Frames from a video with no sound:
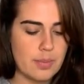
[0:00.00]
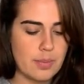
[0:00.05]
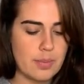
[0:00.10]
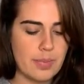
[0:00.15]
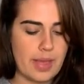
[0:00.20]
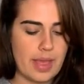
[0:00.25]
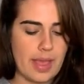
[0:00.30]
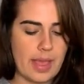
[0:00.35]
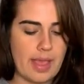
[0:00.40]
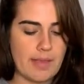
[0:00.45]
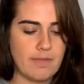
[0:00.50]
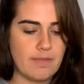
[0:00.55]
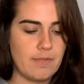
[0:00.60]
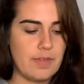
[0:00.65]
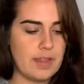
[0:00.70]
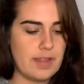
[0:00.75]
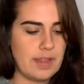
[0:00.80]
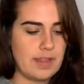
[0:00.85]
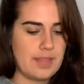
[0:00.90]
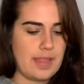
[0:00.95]
But I'm
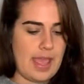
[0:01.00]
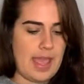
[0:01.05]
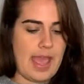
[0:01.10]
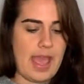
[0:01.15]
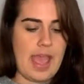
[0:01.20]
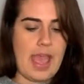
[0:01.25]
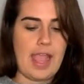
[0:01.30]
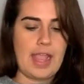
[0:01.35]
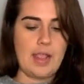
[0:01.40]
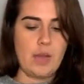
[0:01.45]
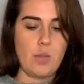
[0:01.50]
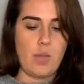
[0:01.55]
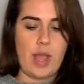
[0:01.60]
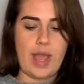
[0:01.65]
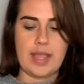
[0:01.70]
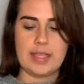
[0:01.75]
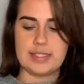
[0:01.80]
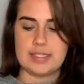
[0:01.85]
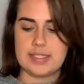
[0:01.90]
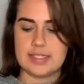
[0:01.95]
feeling that
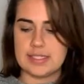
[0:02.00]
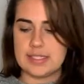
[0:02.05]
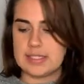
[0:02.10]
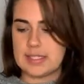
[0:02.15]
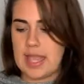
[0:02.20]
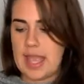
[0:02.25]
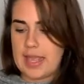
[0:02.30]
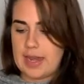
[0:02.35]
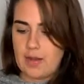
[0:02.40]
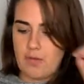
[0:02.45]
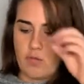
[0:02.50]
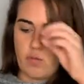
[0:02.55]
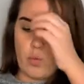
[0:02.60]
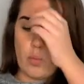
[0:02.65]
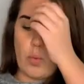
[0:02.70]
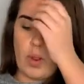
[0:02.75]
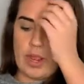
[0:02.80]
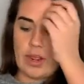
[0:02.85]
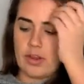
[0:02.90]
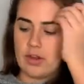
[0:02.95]
height-wise, this is kind of
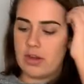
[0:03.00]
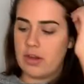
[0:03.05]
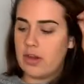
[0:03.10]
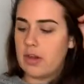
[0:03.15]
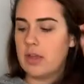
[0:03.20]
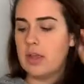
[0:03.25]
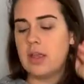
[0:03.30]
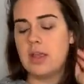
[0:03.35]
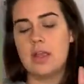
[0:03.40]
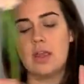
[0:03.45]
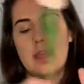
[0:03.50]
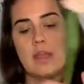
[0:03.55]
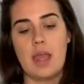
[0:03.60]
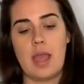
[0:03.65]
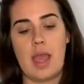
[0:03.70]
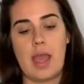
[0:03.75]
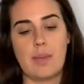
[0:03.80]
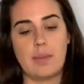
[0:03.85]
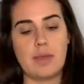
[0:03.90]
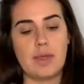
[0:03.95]
where
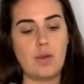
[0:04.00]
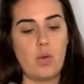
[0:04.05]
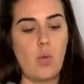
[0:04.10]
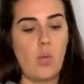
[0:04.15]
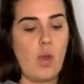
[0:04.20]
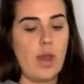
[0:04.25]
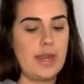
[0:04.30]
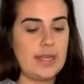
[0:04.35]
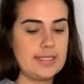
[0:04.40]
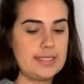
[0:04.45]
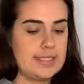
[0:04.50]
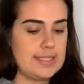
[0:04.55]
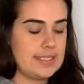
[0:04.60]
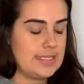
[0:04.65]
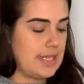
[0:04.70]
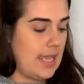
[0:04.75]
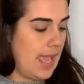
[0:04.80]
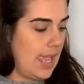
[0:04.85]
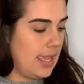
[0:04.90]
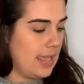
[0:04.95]
I'm gonna wanna
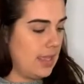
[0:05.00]
stay.